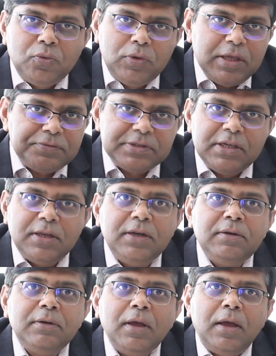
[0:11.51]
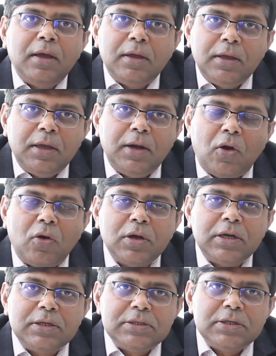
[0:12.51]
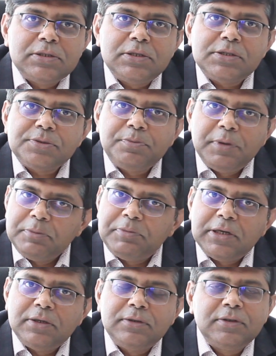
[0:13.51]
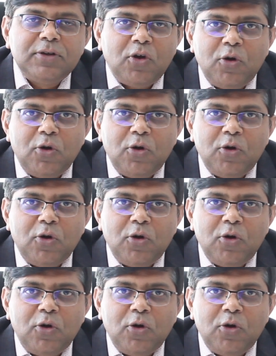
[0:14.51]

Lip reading: We have seen in organizations people